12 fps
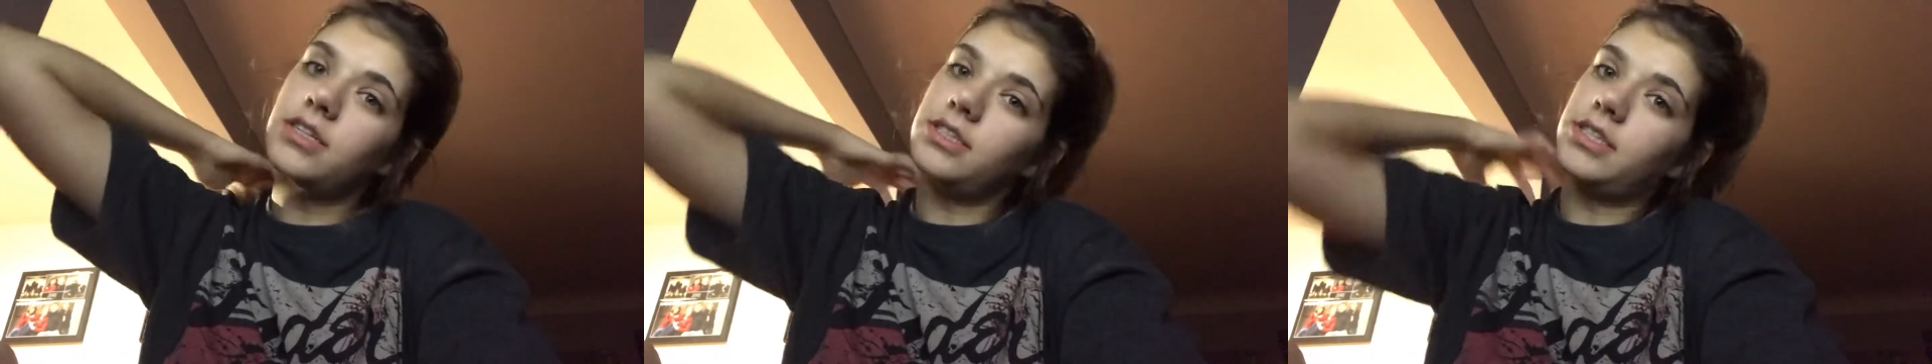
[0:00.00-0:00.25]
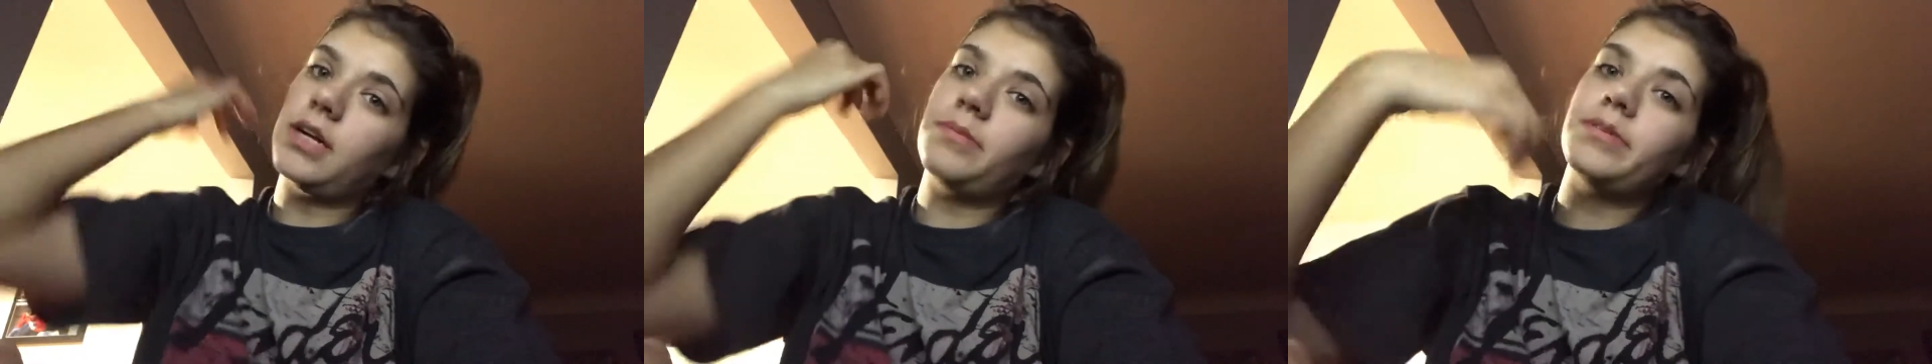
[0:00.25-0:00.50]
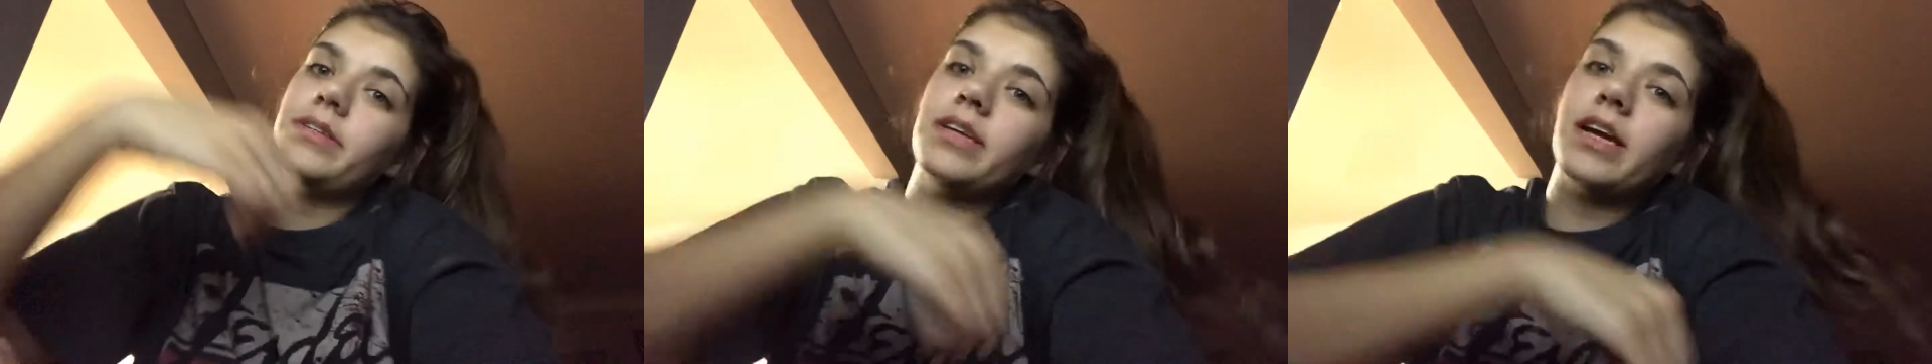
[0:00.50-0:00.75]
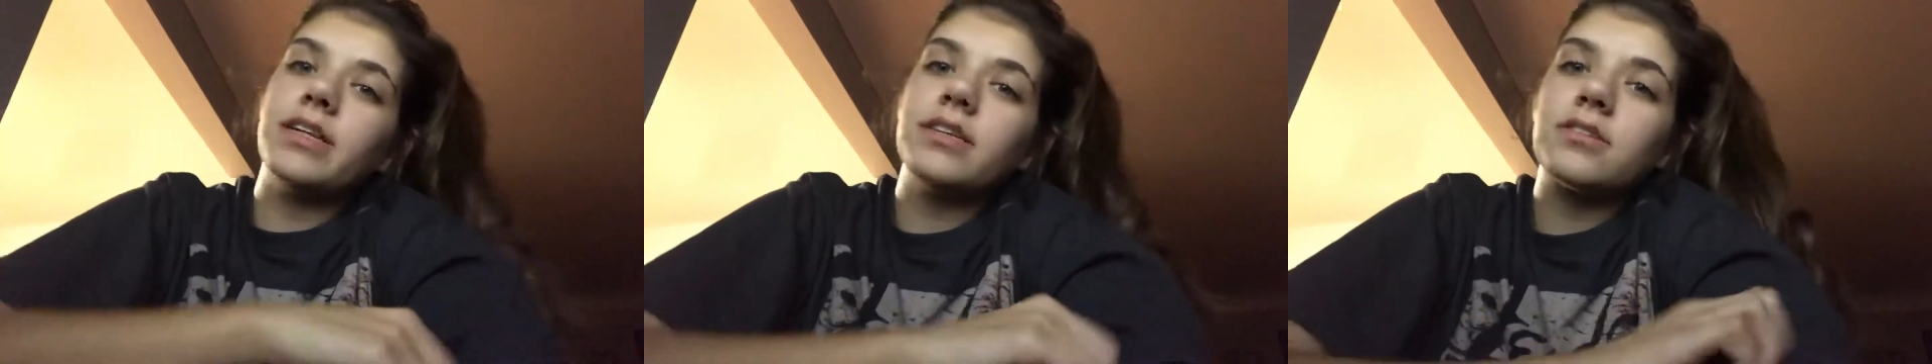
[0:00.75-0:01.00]
Chapter
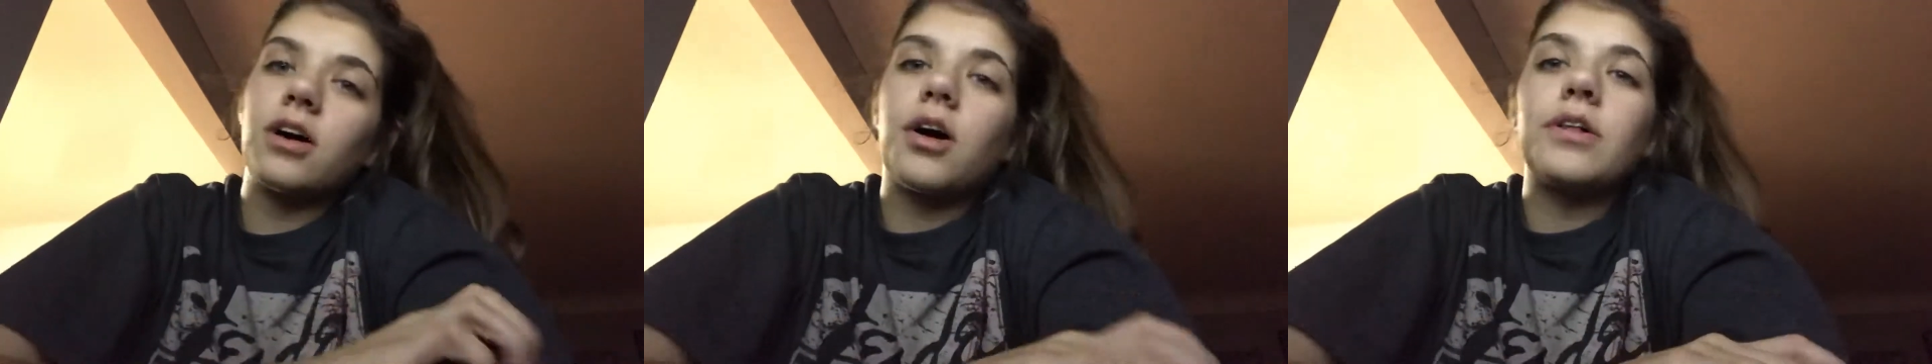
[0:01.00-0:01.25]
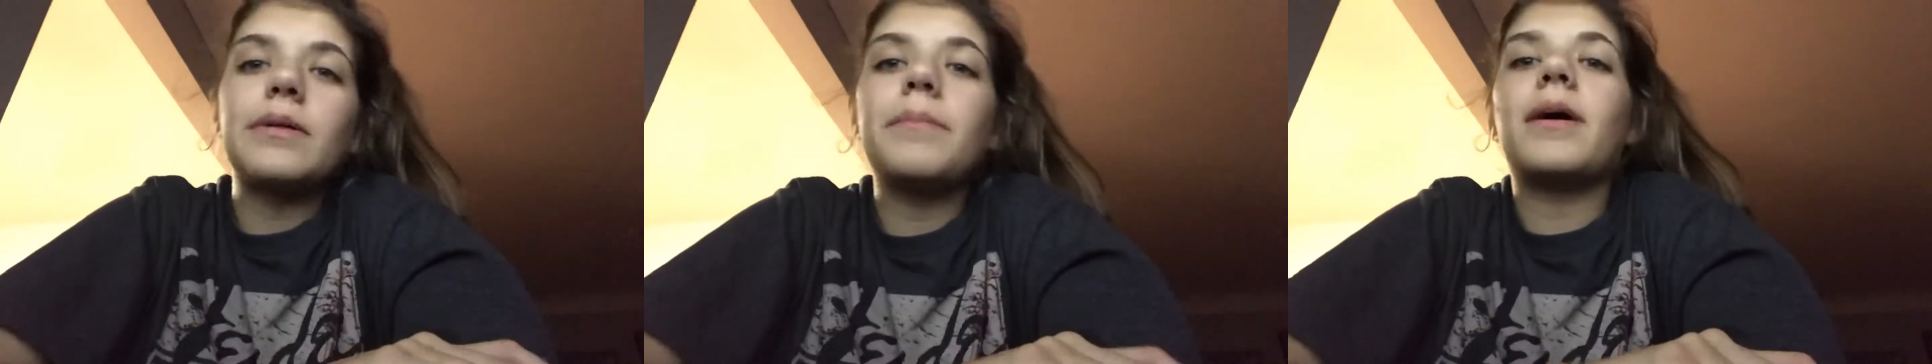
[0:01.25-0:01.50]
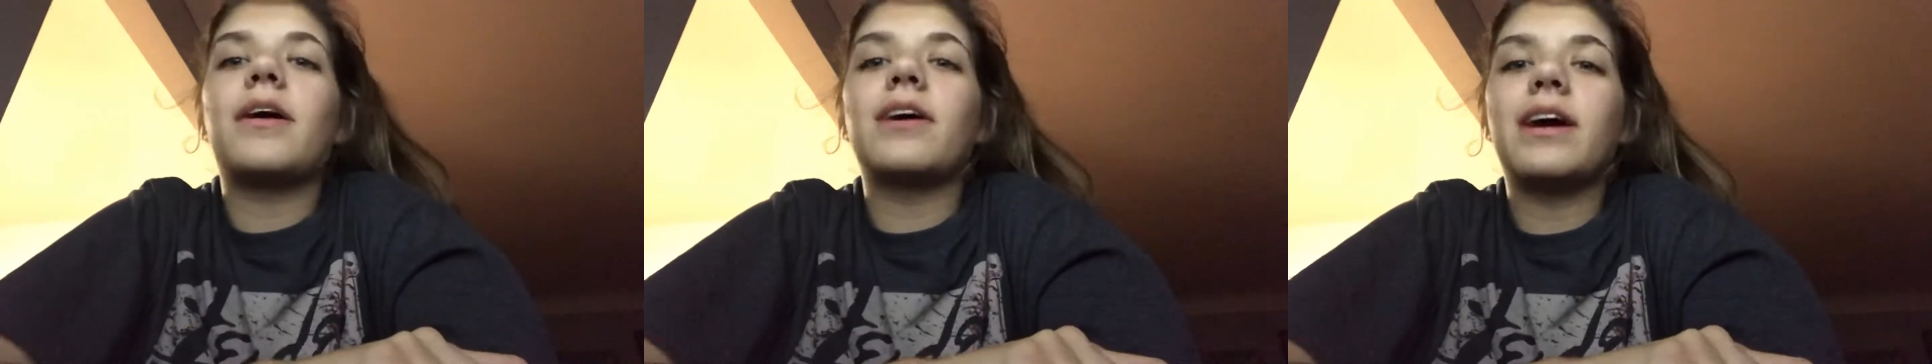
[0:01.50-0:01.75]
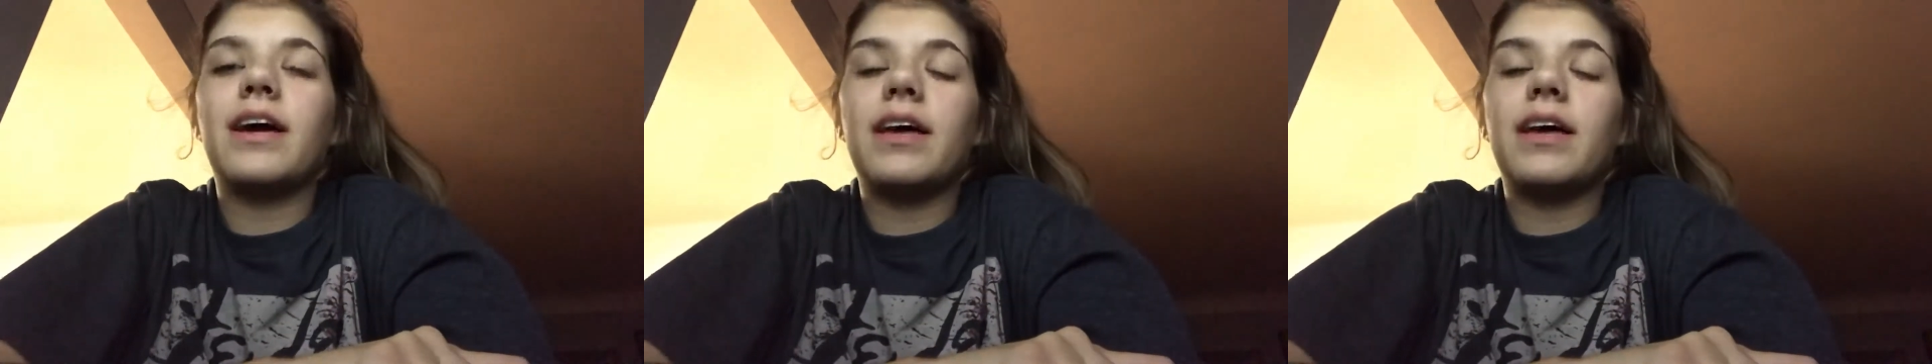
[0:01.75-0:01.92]
9 is all about